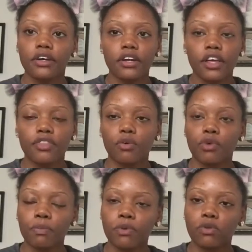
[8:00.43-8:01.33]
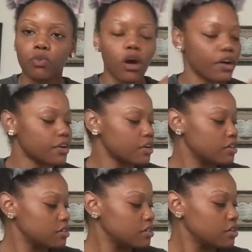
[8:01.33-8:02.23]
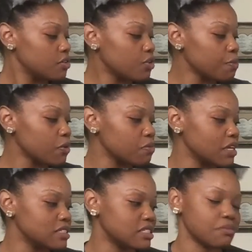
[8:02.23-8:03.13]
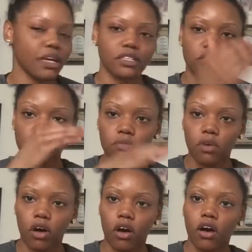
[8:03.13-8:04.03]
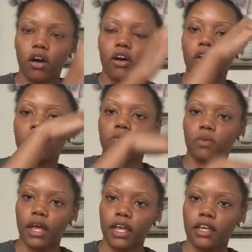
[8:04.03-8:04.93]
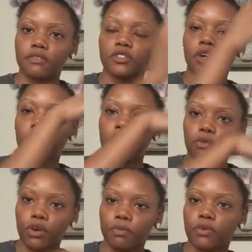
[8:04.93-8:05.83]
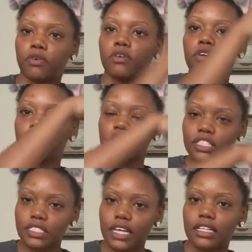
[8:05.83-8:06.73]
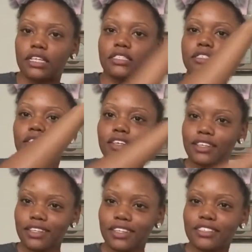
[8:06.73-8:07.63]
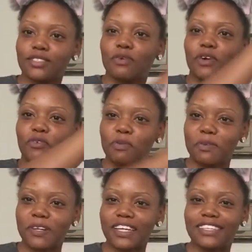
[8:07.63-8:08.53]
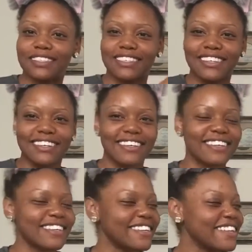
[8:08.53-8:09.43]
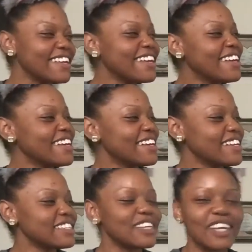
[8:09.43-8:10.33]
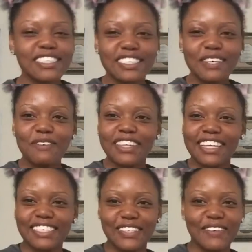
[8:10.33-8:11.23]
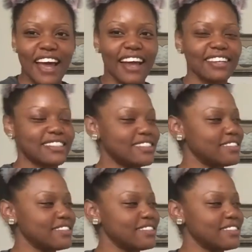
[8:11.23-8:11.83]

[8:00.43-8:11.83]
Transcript: in the rippled water. Ripple means to make small waves. Go ahead and ripple, just like this. This is what a ripple is. So let's see what they do next.